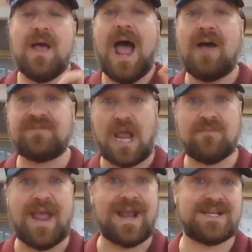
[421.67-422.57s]
have
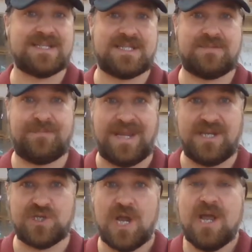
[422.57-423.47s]
direct
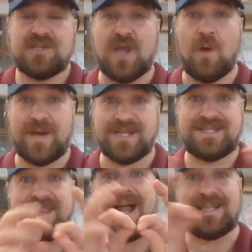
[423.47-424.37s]
speech, so we can
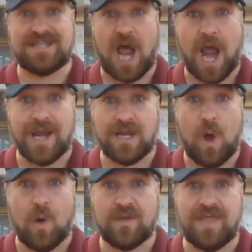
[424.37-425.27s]
see that
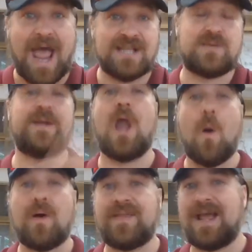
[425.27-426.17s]
dialogue there, so we know
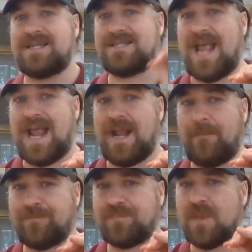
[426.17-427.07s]
what they are saying.
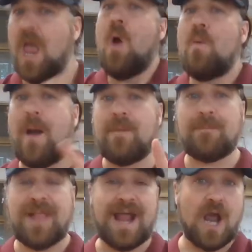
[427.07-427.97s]
When we're
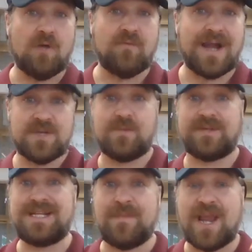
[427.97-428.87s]
planning our writing, we'll
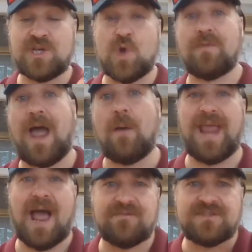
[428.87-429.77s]
need to make sure that we
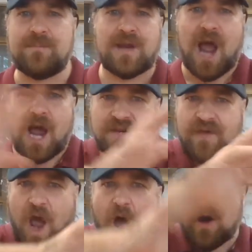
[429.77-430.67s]
have some kind of
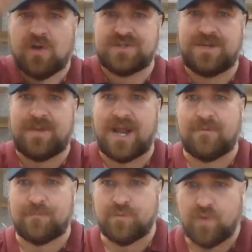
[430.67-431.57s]
arc or some kind
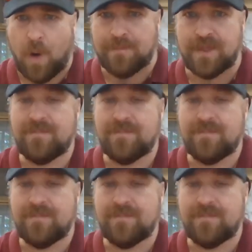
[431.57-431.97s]
of problem,